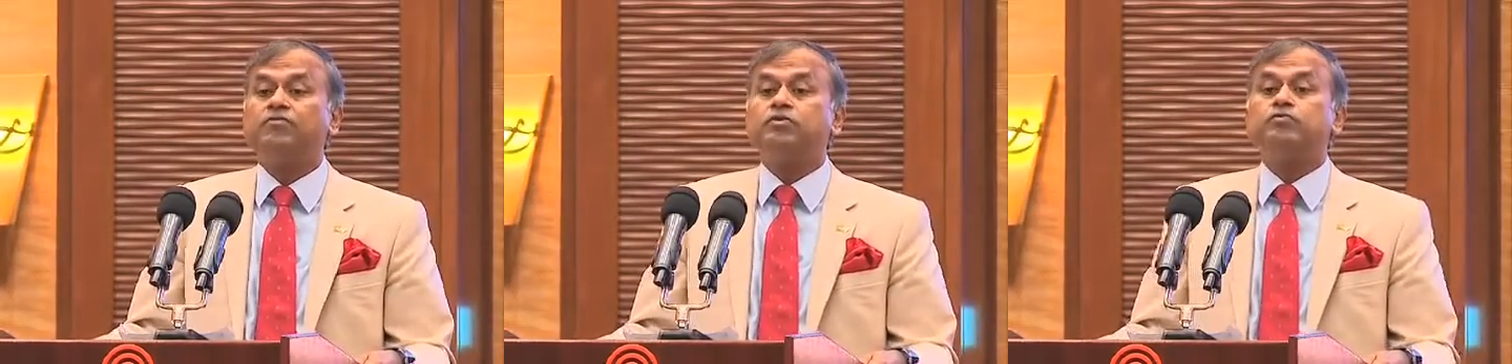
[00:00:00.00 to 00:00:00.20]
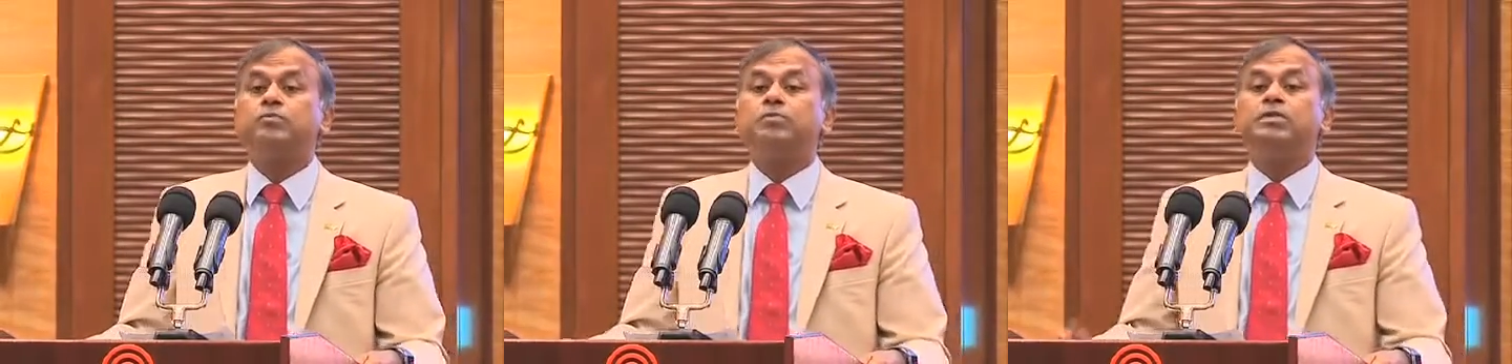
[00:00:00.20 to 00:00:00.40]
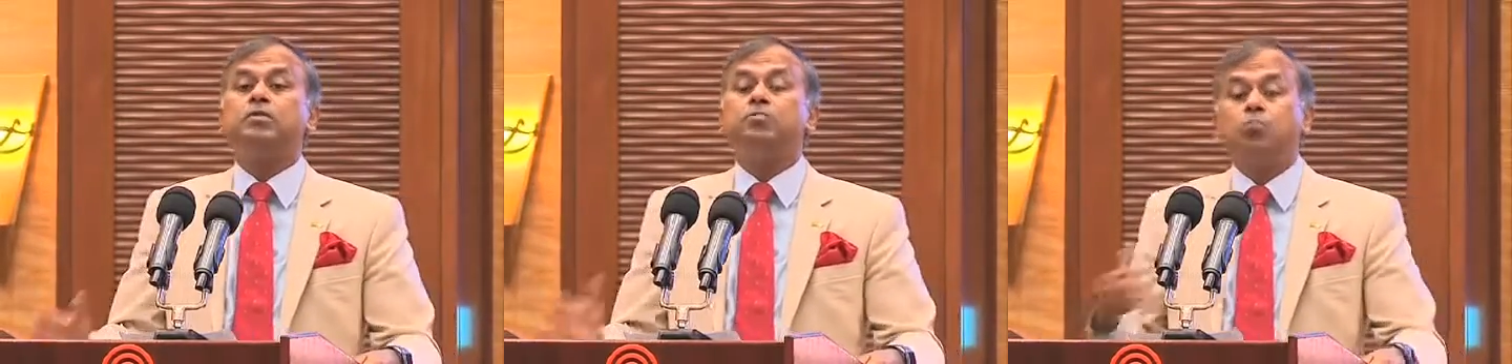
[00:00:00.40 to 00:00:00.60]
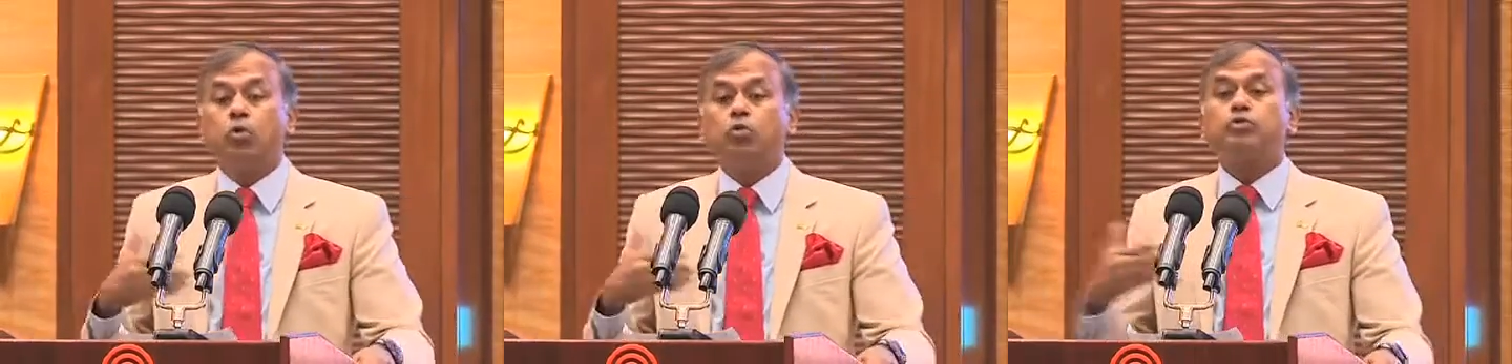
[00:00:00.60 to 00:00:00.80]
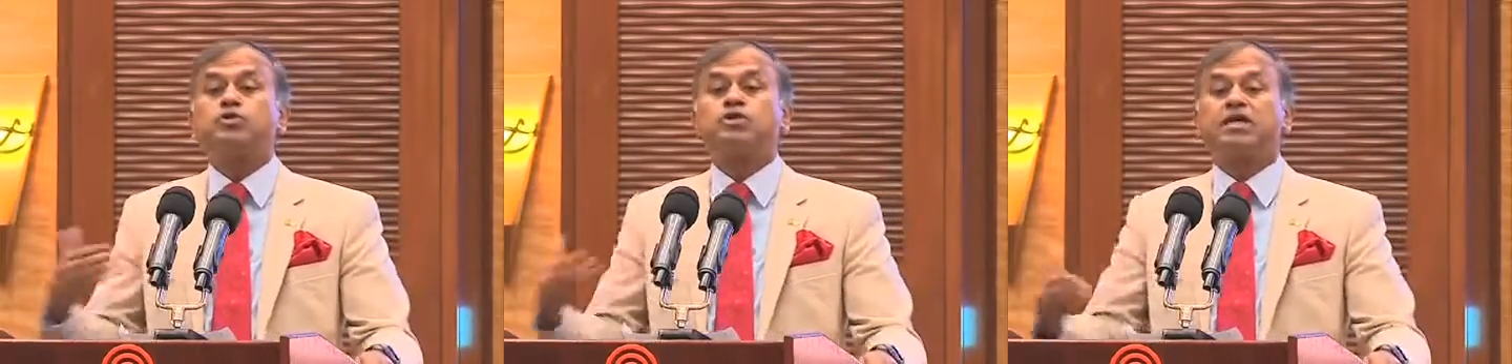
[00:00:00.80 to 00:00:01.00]
which will be the
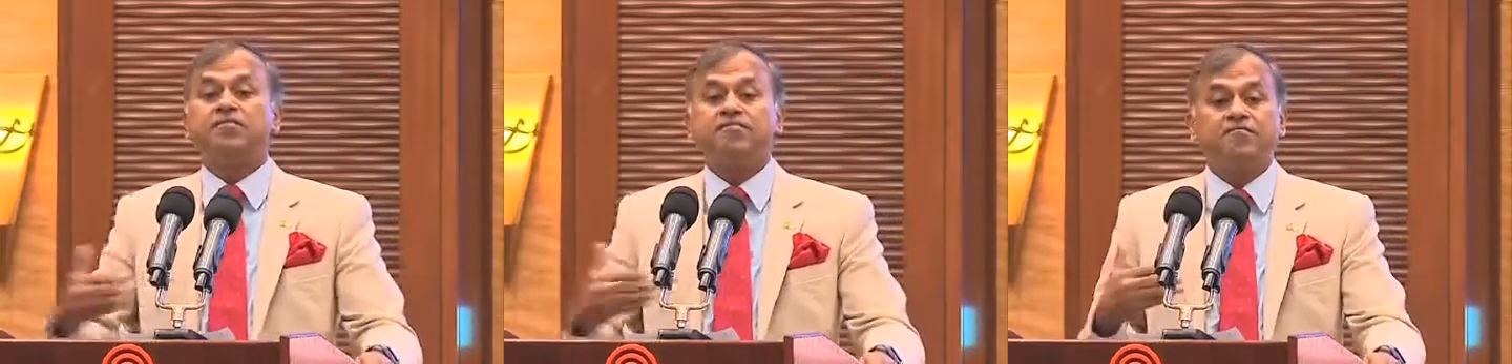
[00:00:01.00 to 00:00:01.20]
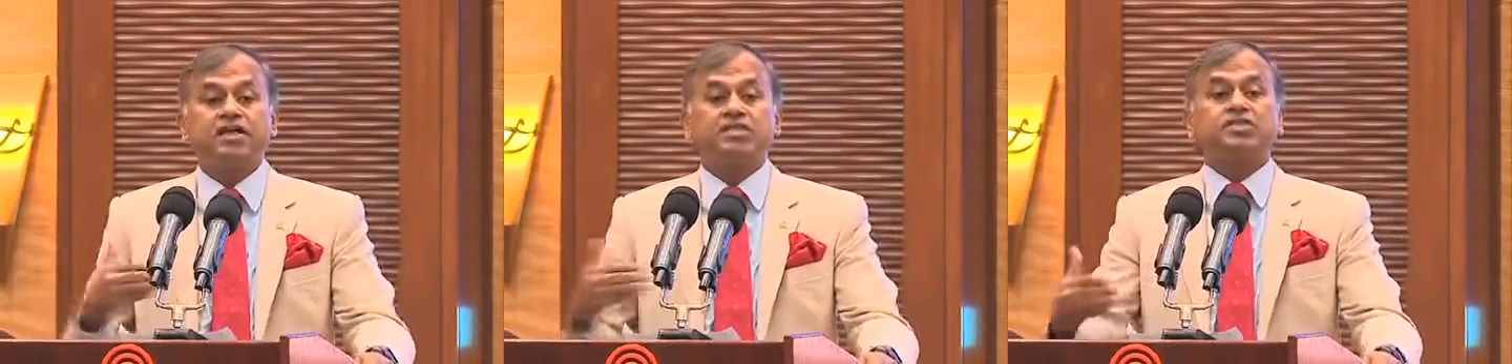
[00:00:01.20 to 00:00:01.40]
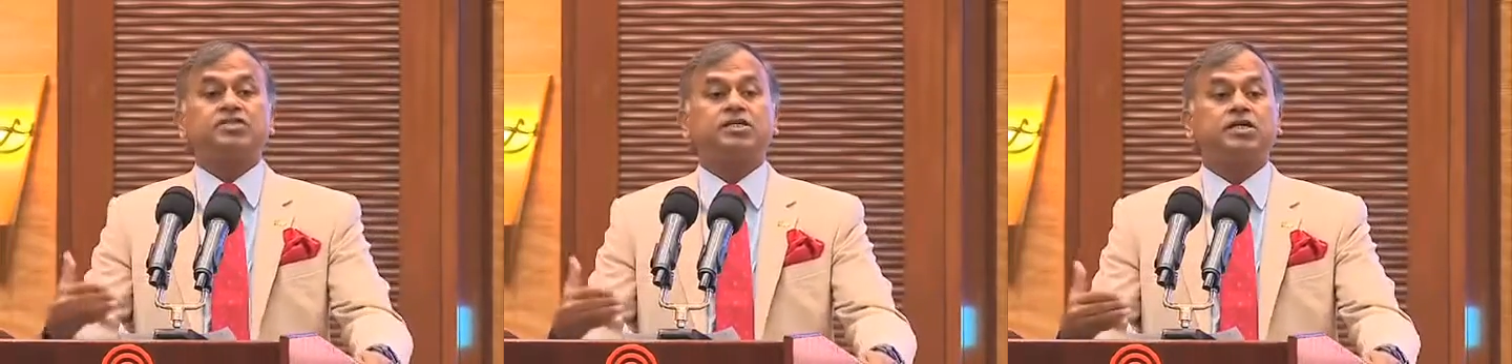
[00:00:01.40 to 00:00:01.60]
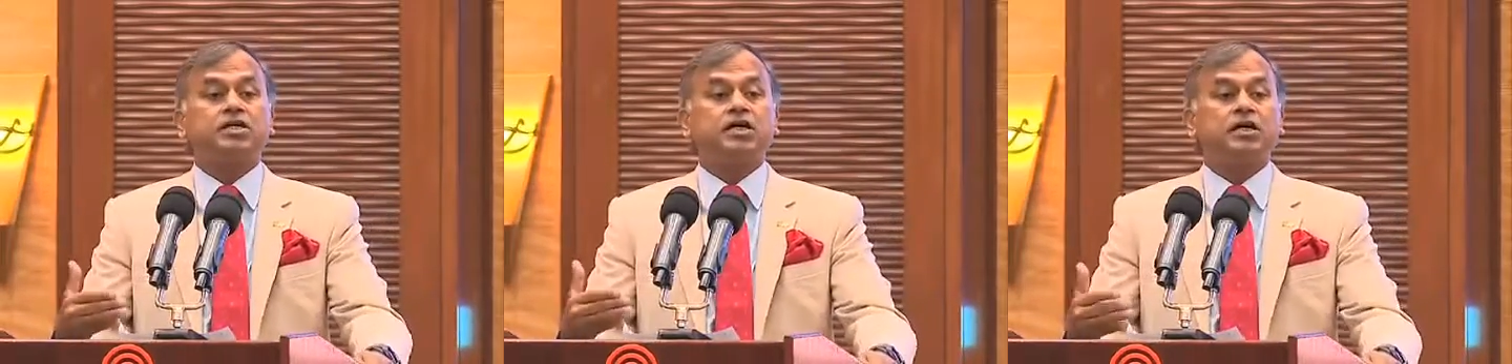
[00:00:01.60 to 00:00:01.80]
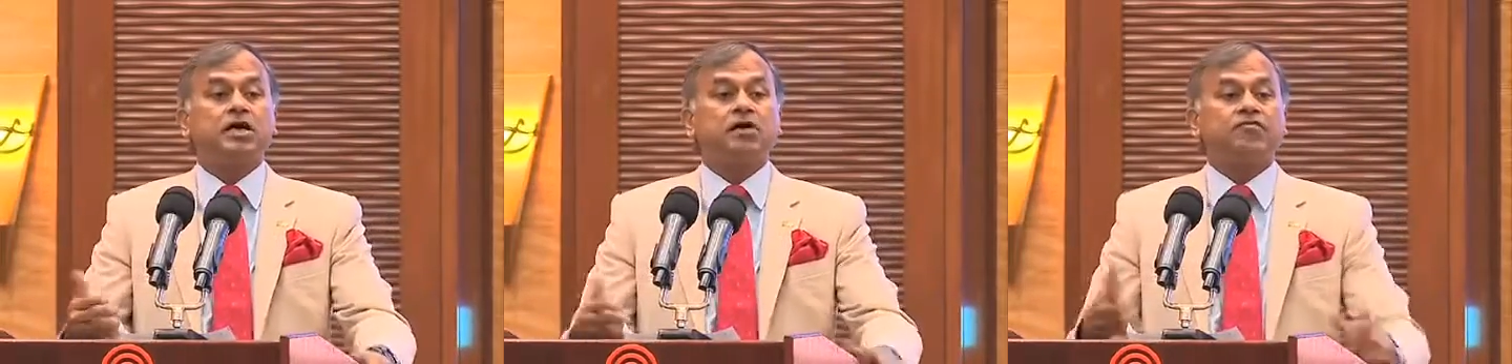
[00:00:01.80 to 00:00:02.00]
most
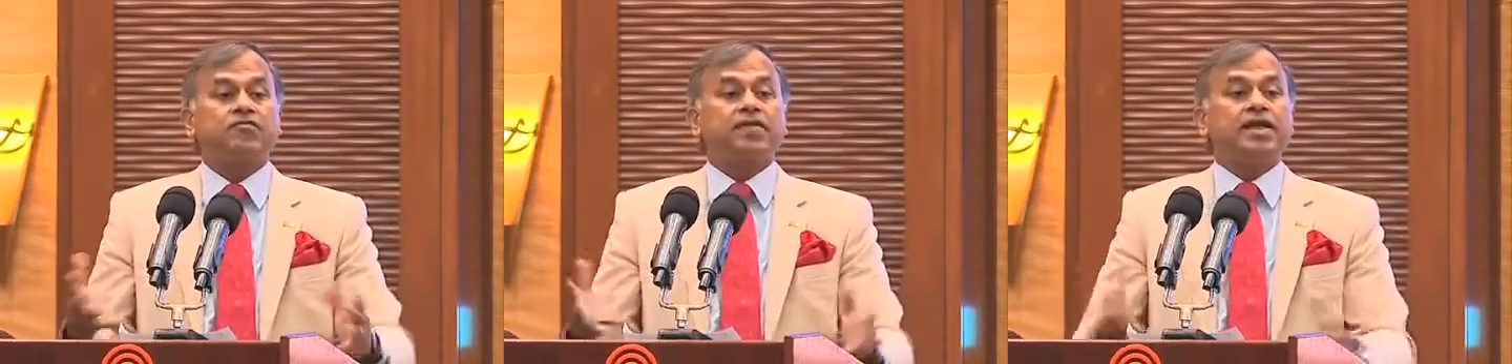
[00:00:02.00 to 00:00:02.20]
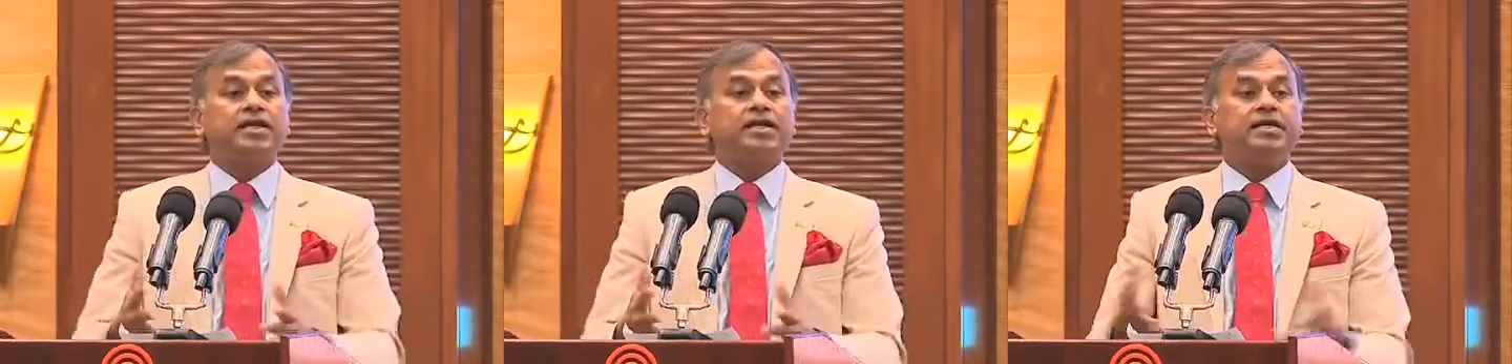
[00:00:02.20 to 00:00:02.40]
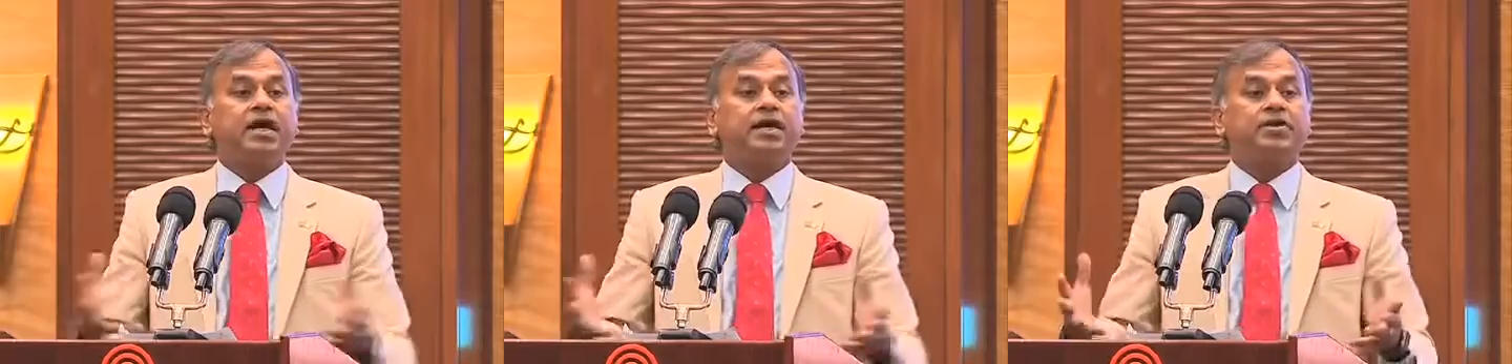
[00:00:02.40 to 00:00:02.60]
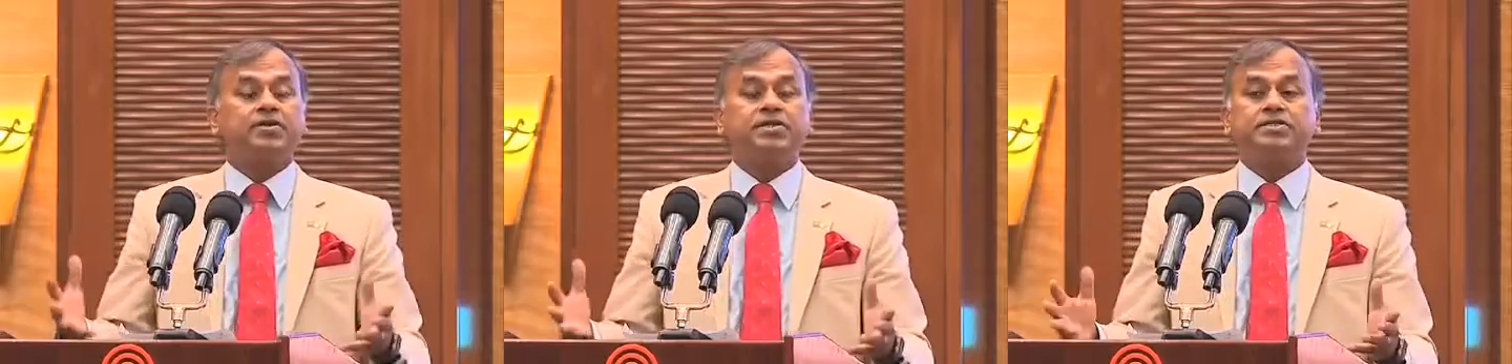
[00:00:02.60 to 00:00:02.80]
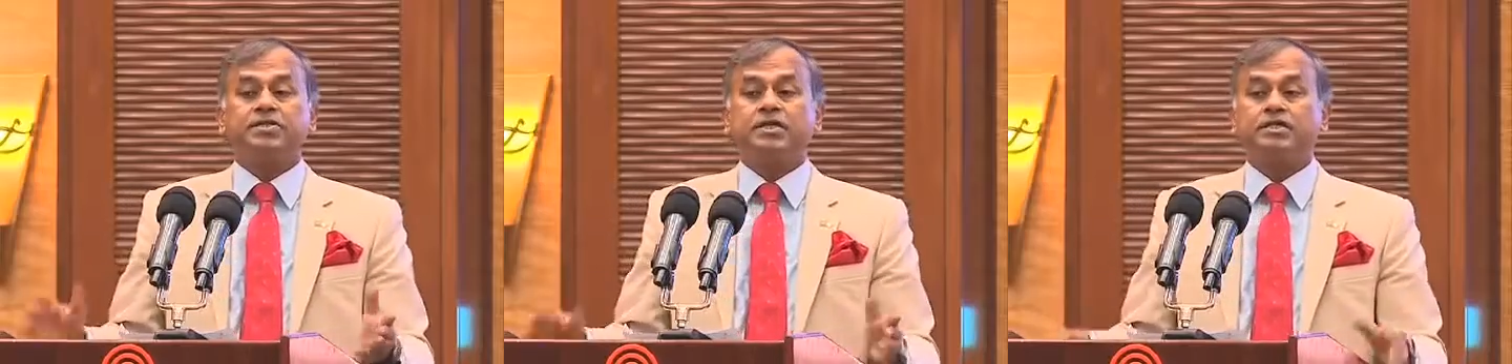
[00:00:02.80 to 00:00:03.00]
investor-friendly
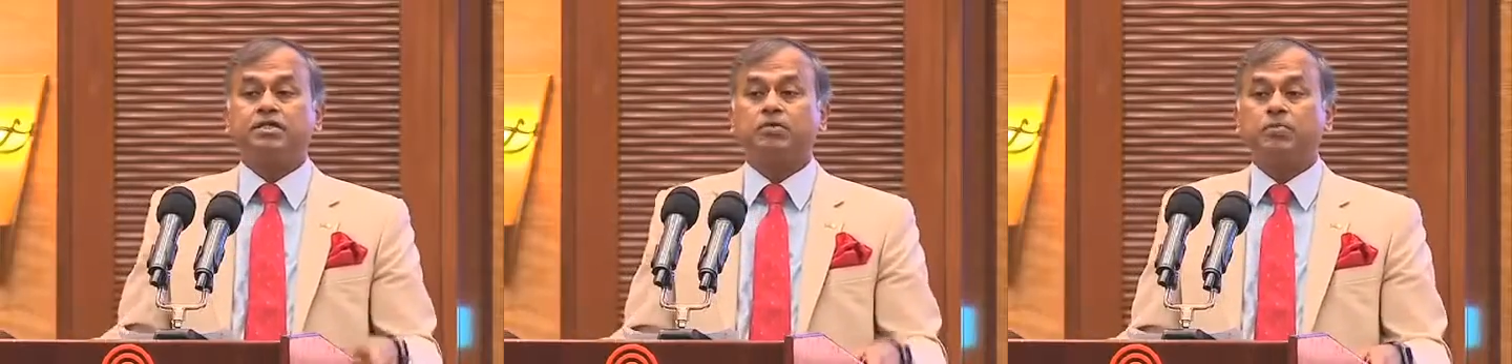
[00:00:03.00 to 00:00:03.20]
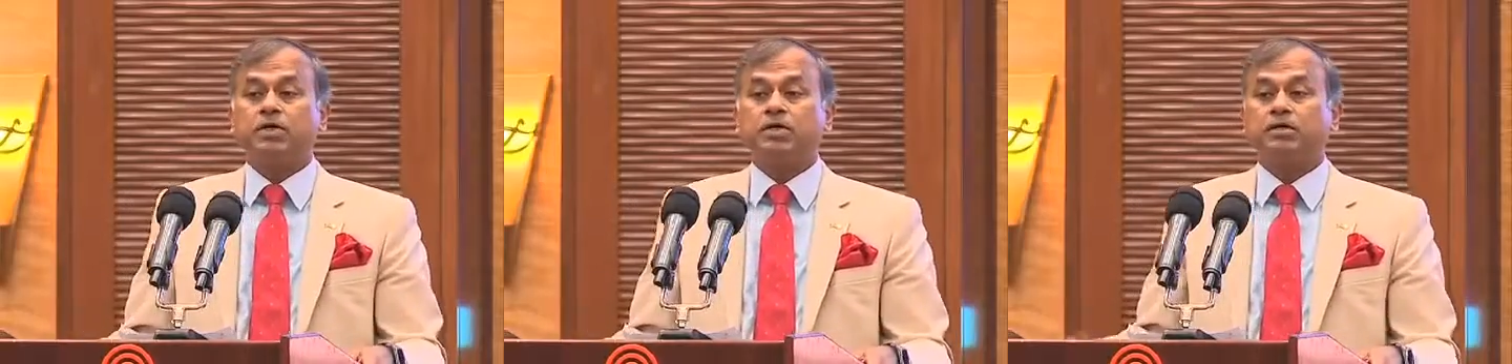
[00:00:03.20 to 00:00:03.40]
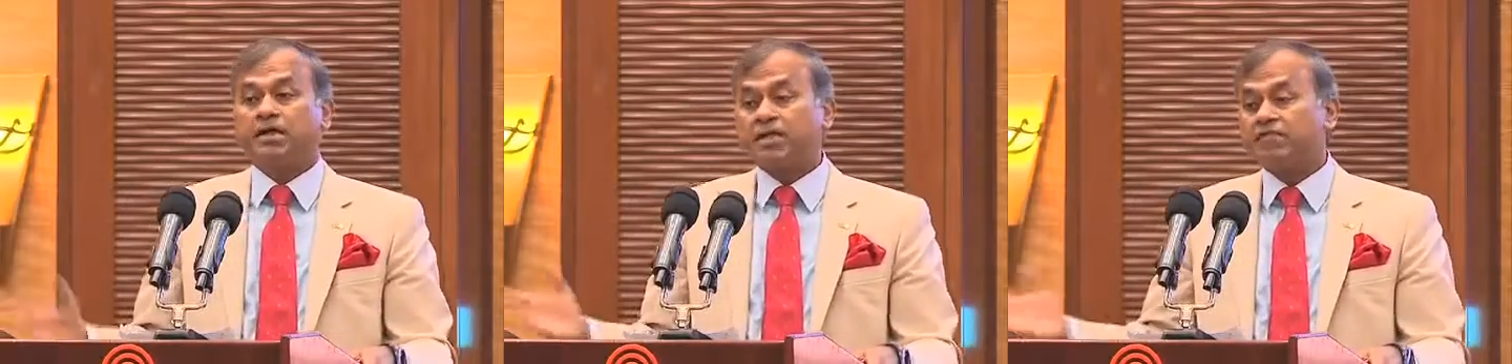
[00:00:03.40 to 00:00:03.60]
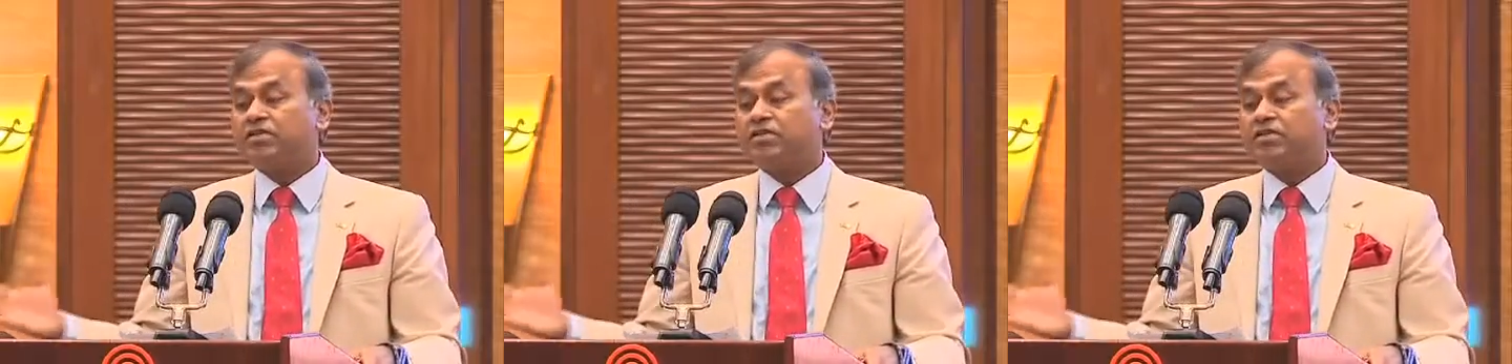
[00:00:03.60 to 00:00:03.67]
countries in the world,